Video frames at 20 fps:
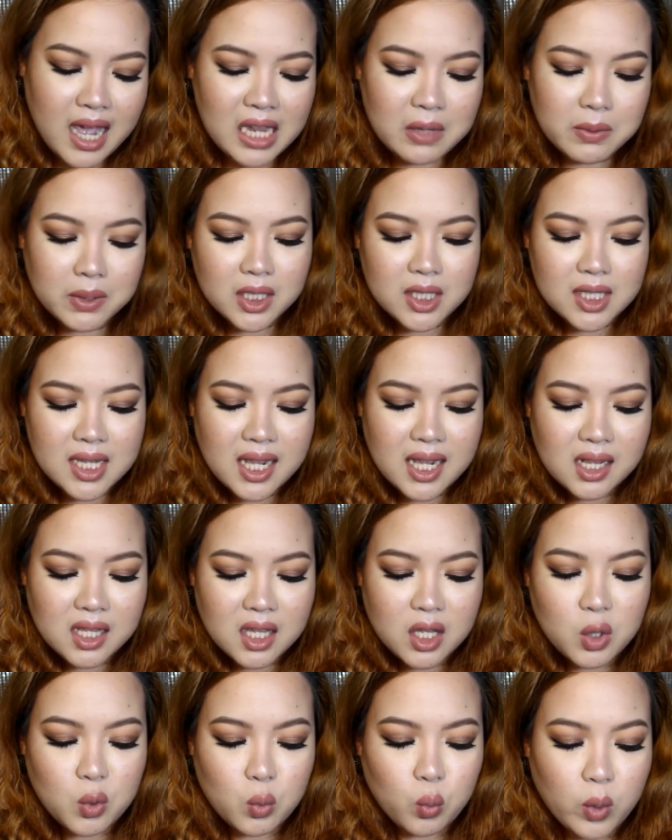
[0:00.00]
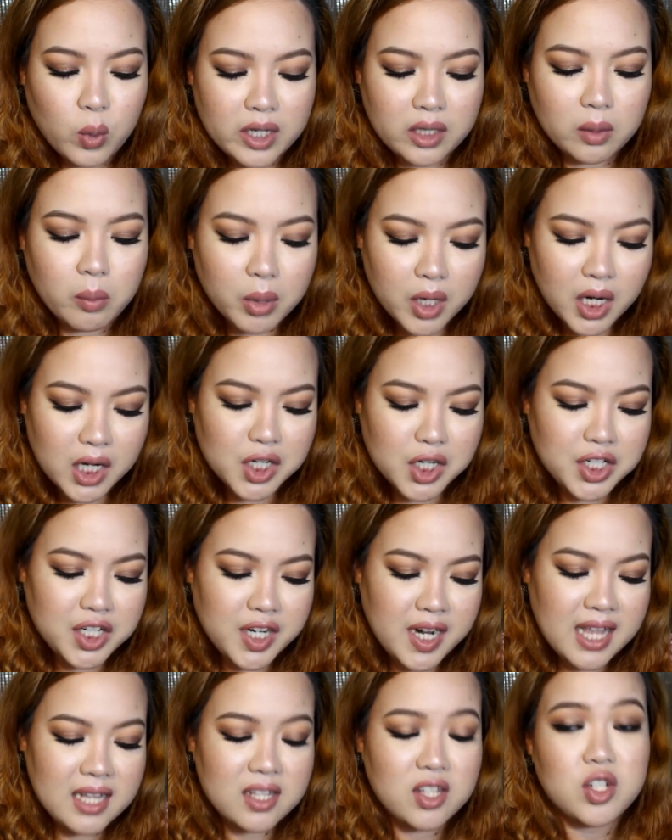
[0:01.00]
I will tell you what
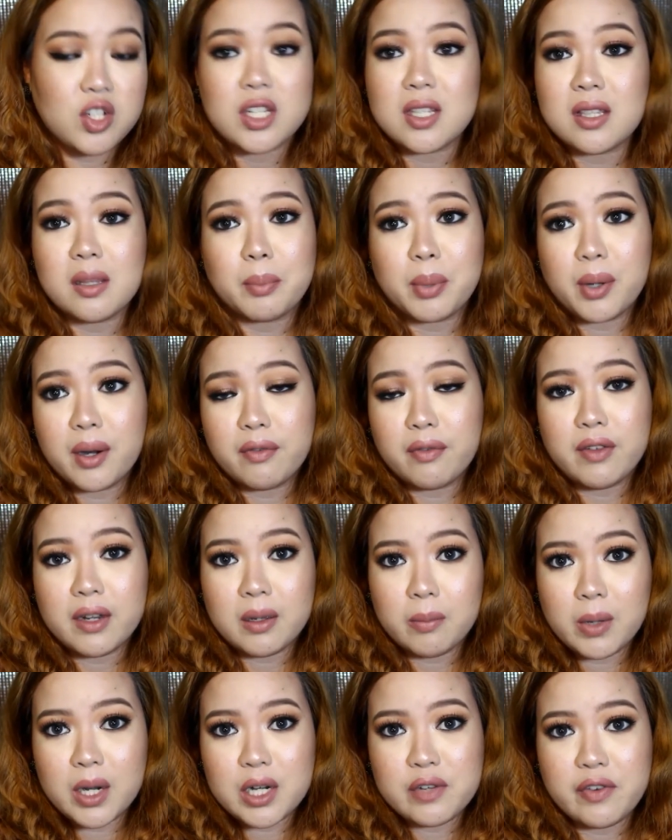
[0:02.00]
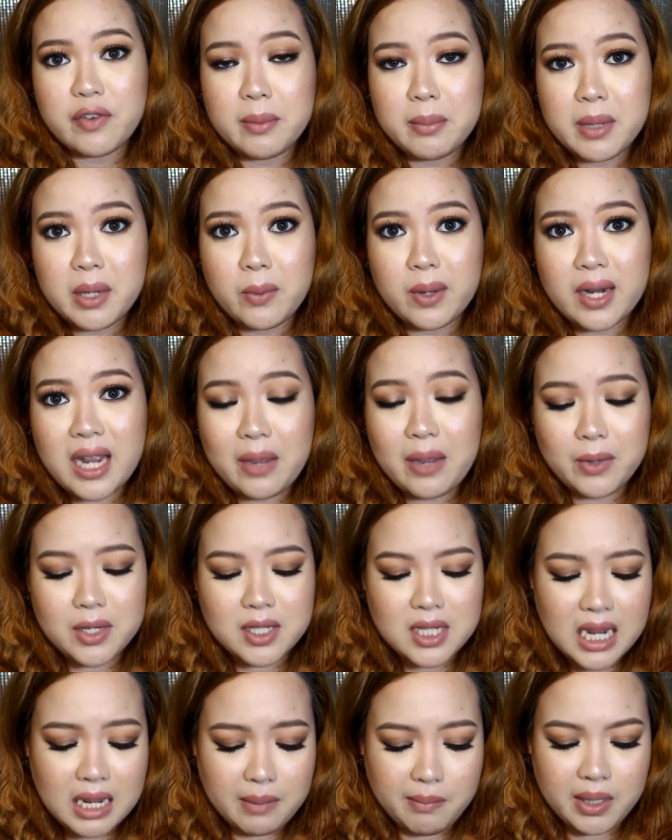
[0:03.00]
brush is just the perfect brush for me when I
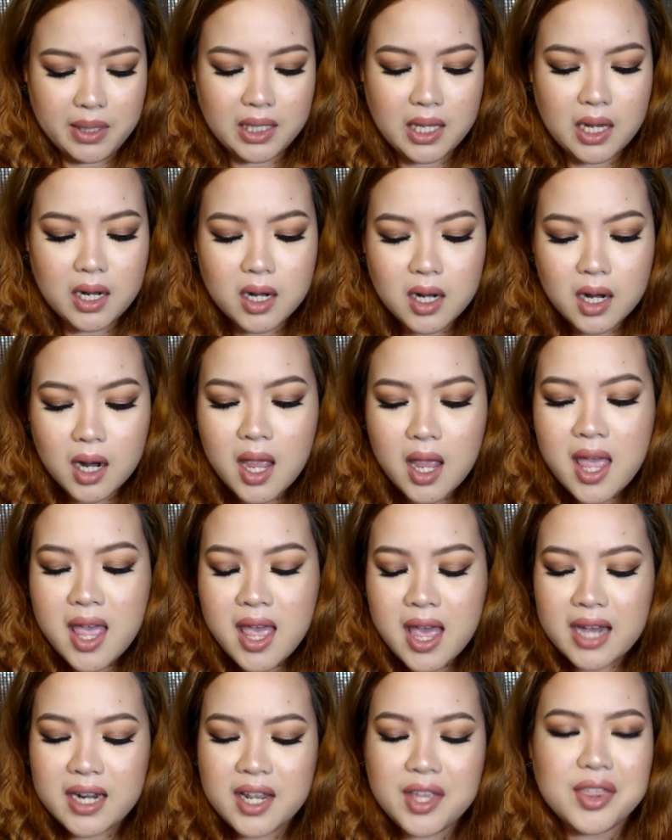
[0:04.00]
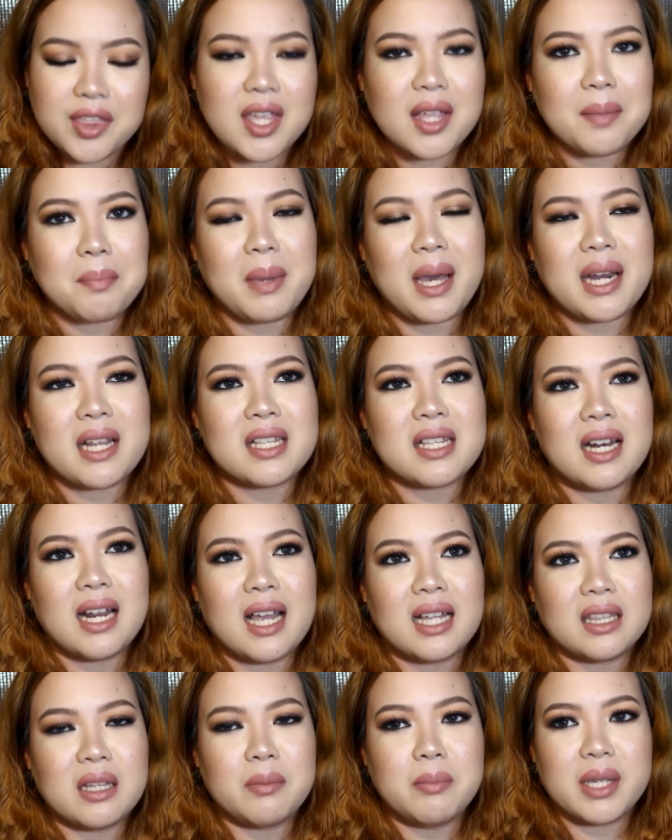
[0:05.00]
was a beginner. And I think para sa
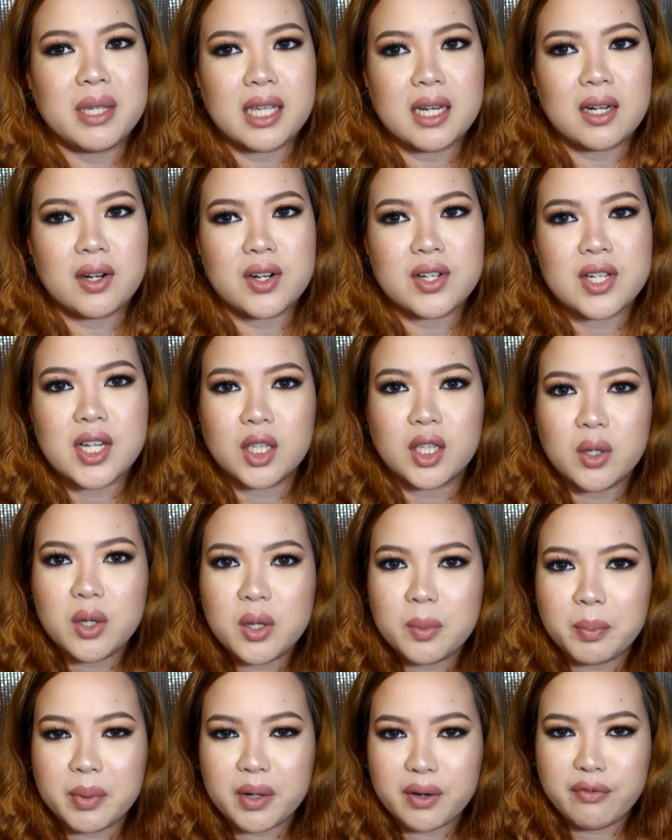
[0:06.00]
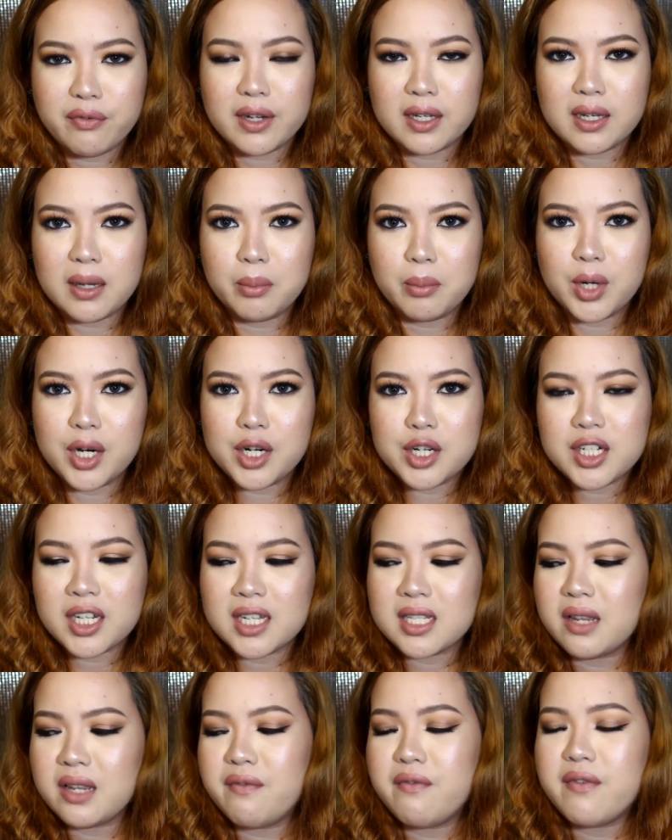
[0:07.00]
lahat ng beginners, ito yung perfect na brush
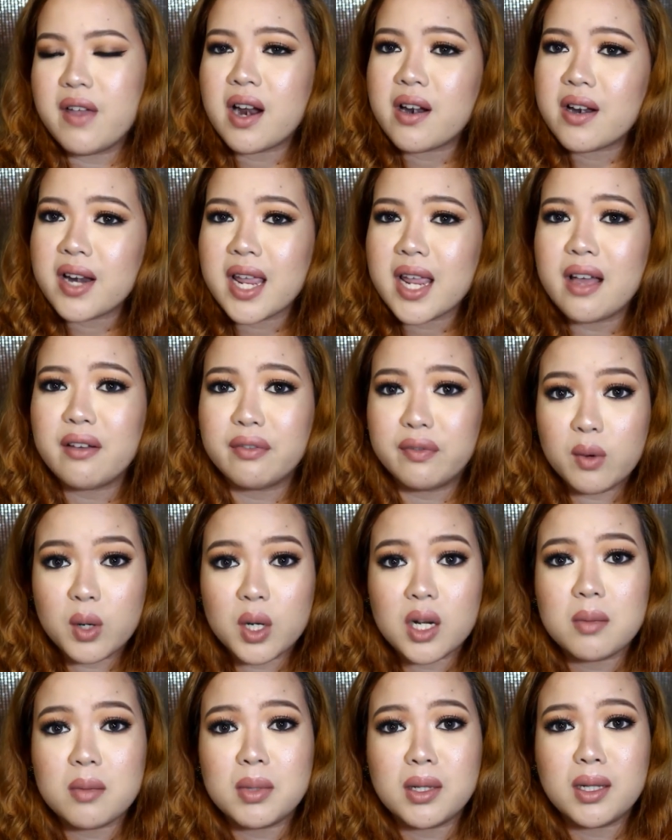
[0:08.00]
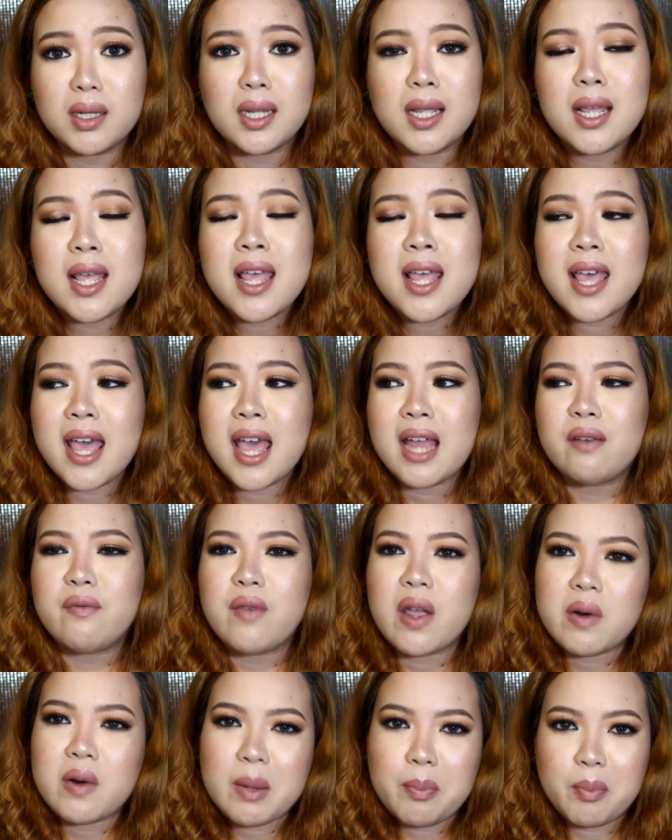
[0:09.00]
kasi very affordable and
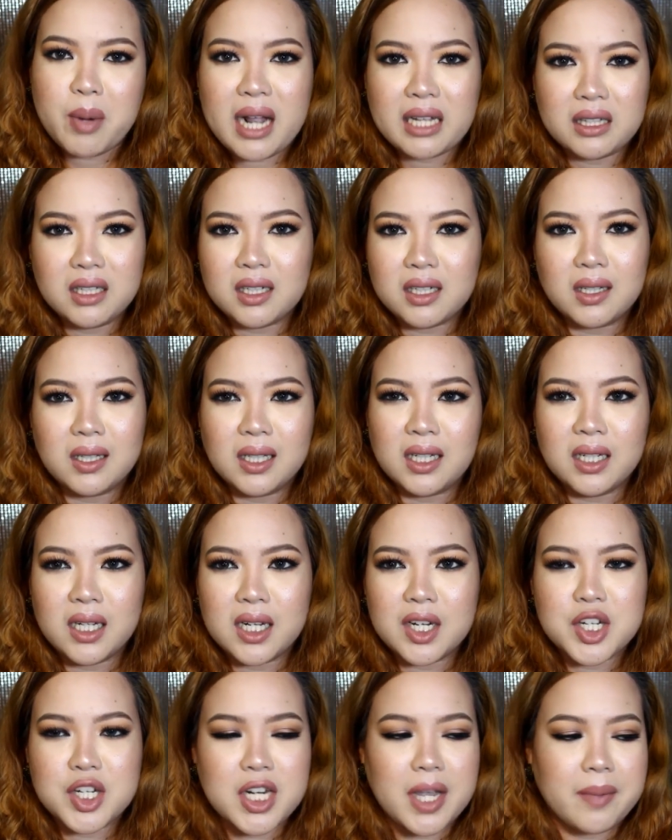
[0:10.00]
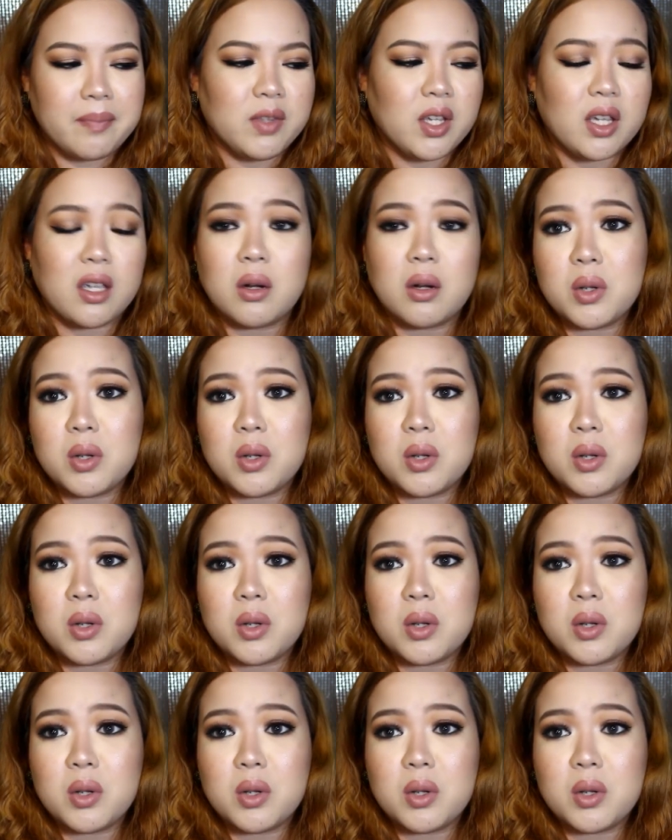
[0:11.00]
very practical lang din siya. You